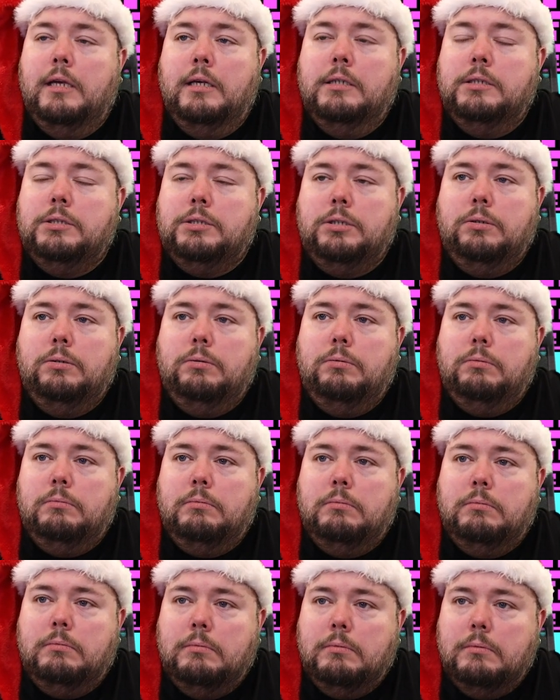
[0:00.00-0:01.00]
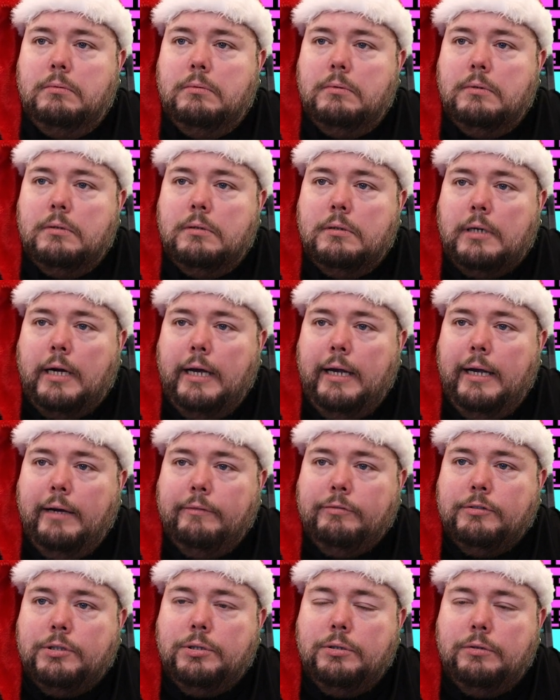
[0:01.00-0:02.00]
So I
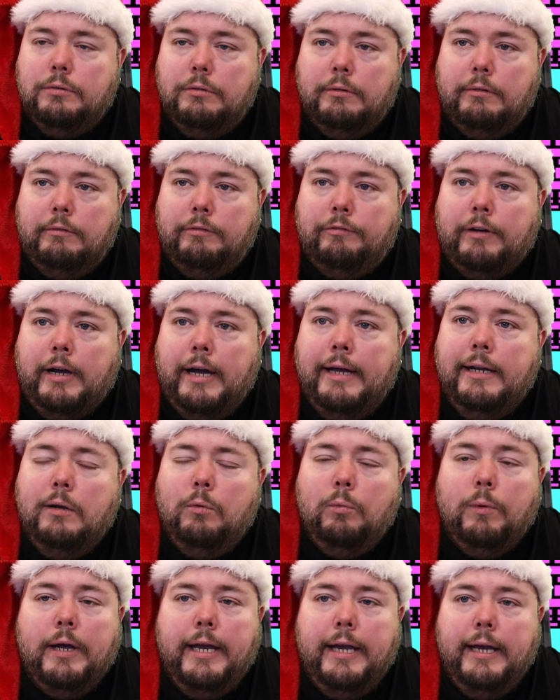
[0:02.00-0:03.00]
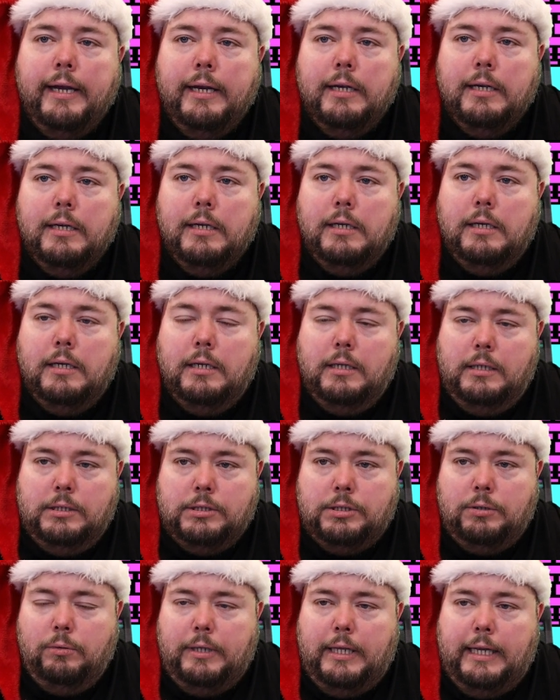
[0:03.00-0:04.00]
have to find a way
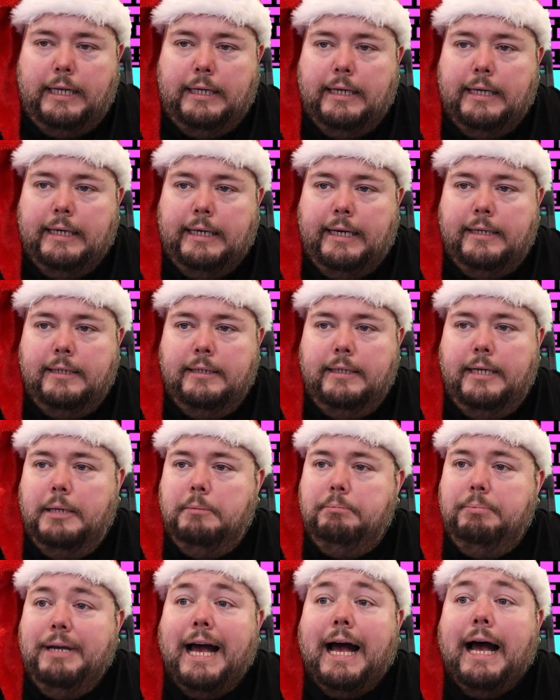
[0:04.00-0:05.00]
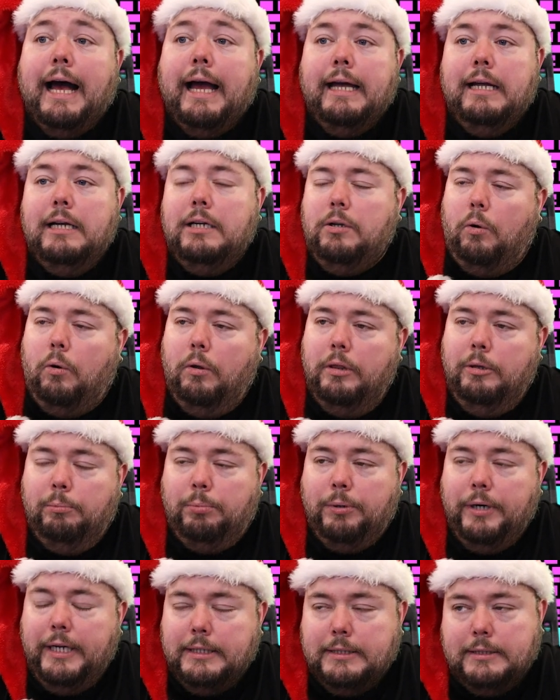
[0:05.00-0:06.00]
so that I can get behind all the
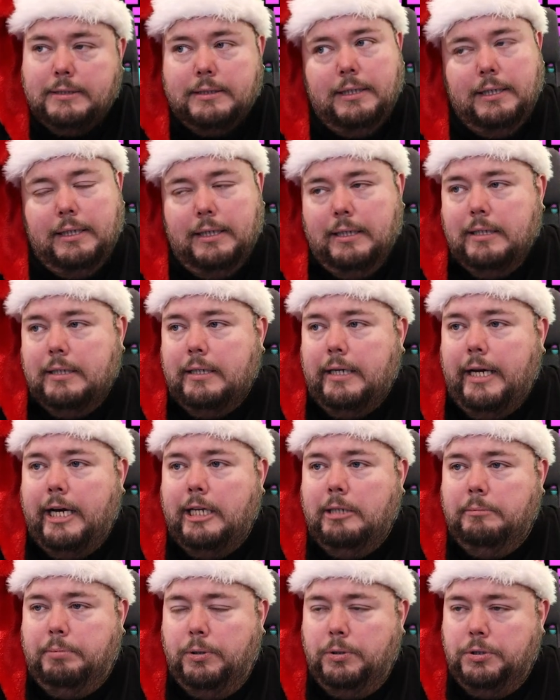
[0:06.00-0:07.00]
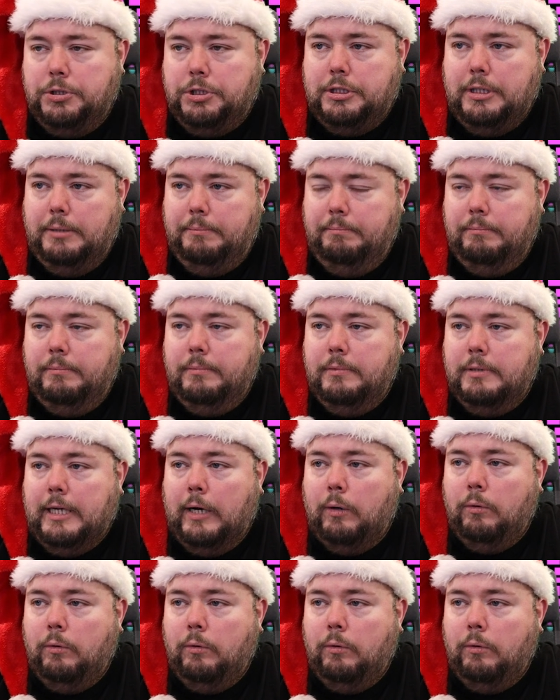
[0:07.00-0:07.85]
bricks and push them down